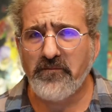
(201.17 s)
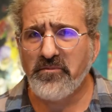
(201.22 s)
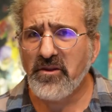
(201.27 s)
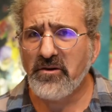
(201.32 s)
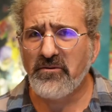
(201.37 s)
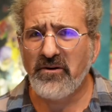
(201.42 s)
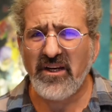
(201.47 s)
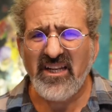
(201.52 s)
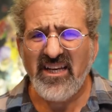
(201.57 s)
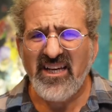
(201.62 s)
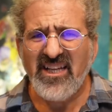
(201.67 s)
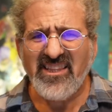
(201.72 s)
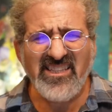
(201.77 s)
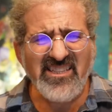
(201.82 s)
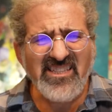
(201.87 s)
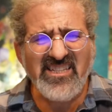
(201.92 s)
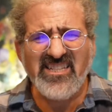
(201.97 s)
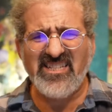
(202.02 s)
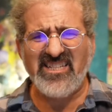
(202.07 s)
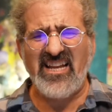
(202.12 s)
Right?
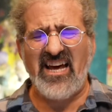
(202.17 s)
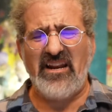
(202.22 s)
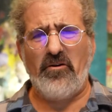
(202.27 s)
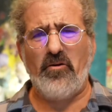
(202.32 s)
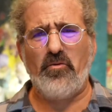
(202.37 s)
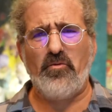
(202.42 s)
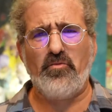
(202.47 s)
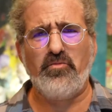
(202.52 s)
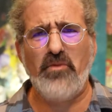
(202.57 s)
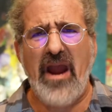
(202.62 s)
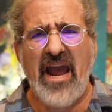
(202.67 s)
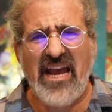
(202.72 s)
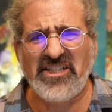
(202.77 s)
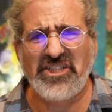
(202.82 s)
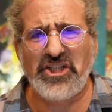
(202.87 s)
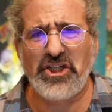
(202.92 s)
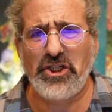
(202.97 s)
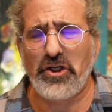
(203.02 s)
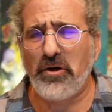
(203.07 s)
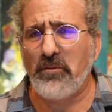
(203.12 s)
This is not a
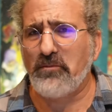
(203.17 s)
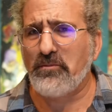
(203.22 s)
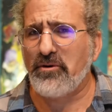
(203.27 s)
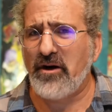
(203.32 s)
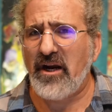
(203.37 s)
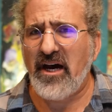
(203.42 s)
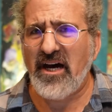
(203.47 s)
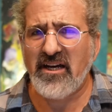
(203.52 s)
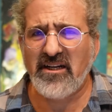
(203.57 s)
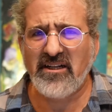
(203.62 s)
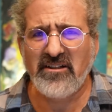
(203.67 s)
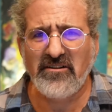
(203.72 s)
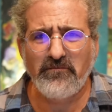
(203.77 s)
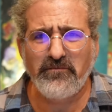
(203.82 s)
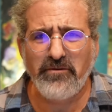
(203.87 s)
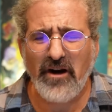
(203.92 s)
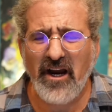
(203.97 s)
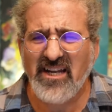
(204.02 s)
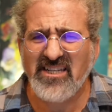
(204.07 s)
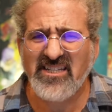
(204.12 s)
rational
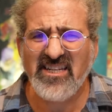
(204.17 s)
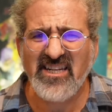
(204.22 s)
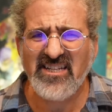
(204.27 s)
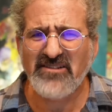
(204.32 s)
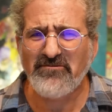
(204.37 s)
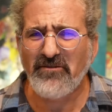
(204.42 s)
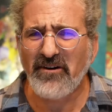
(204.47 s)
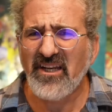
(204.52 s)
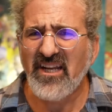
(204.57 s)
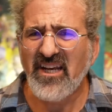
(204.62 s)
process, right?